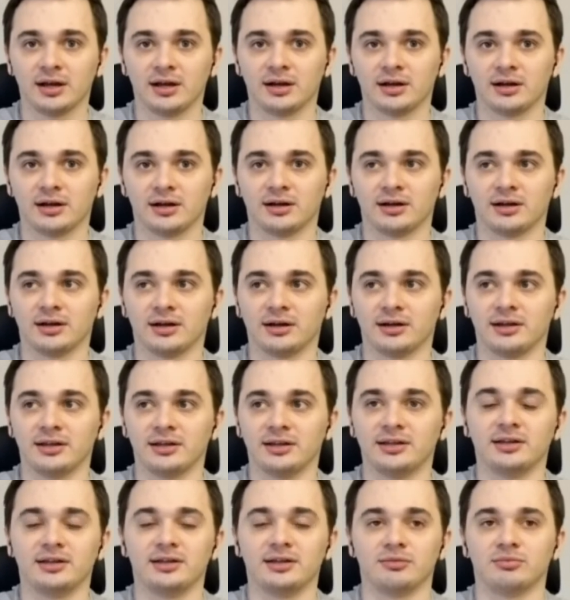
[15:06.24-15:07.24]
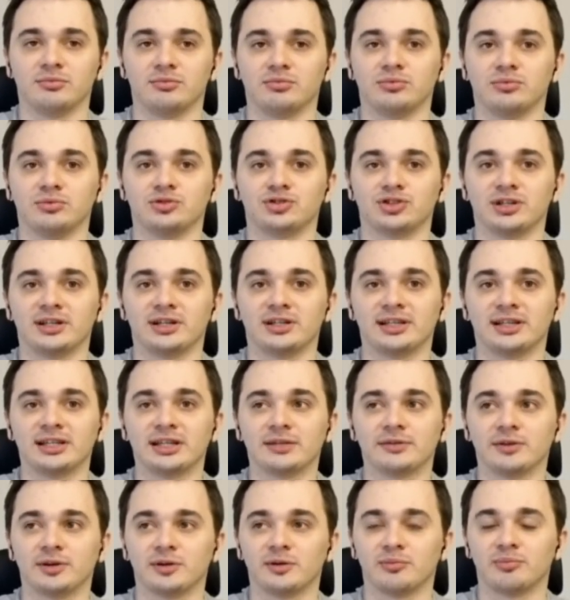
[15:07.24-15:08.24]
to do the same,
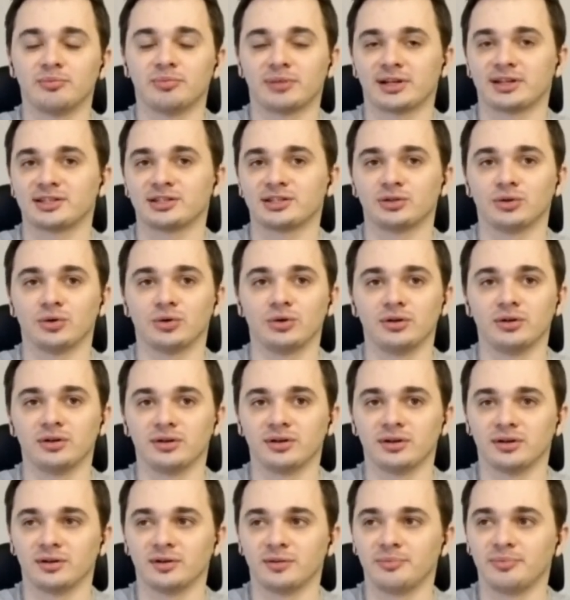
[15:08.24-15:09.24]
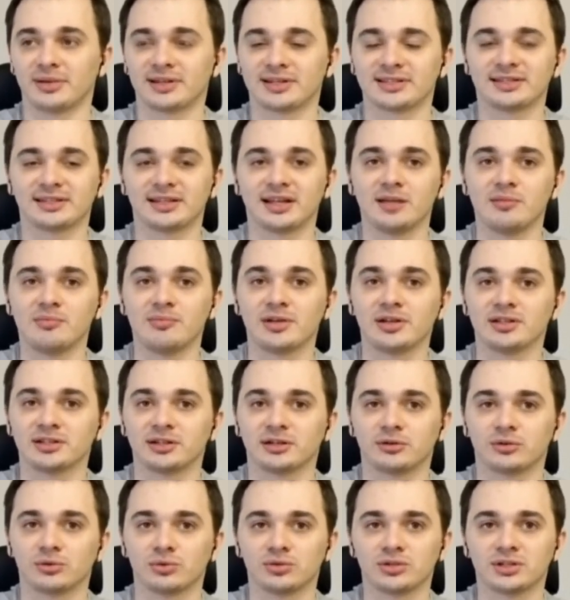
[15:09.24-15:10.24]
to get persistence
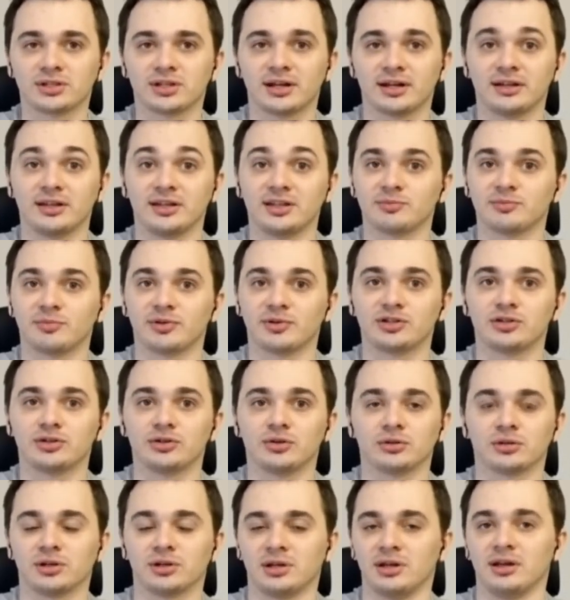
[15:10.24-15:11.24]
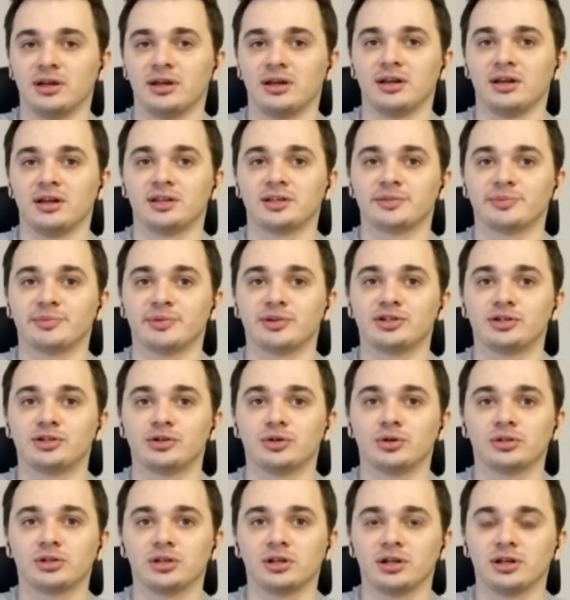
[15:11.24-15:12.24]
by compromising networking
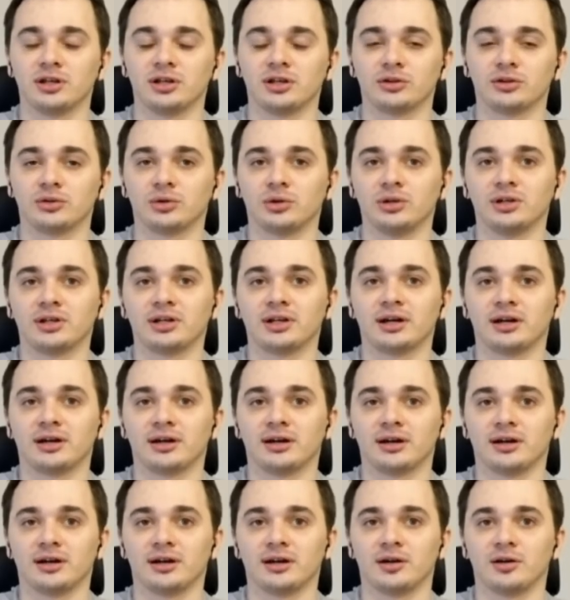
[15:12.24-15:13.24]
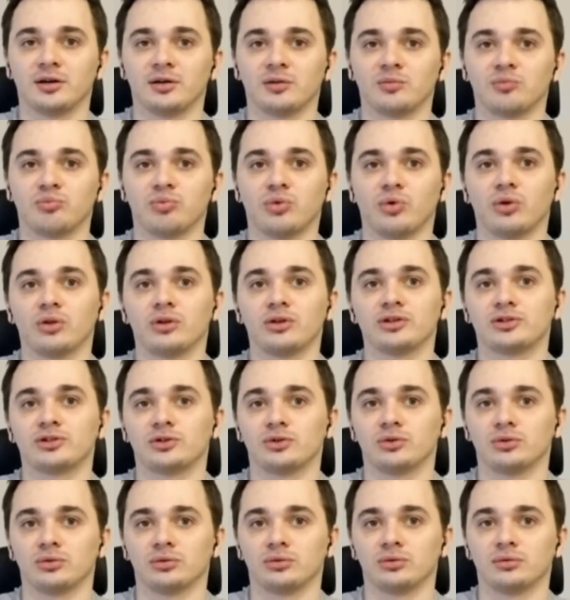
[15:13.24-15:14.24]
equipment, and a reboot
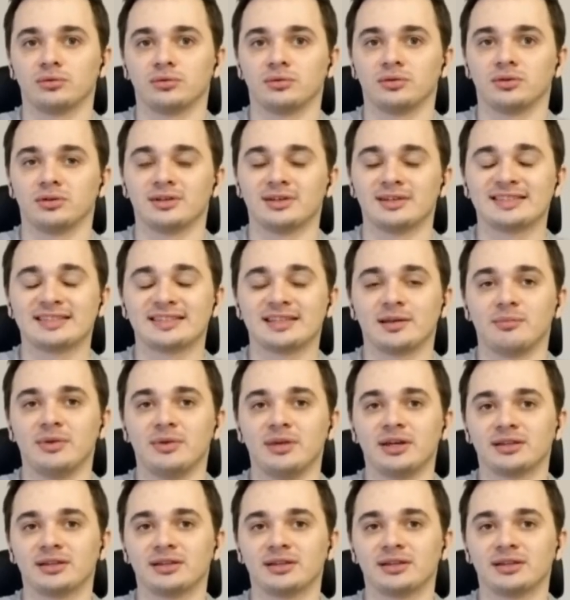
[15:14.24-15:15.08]
will not help.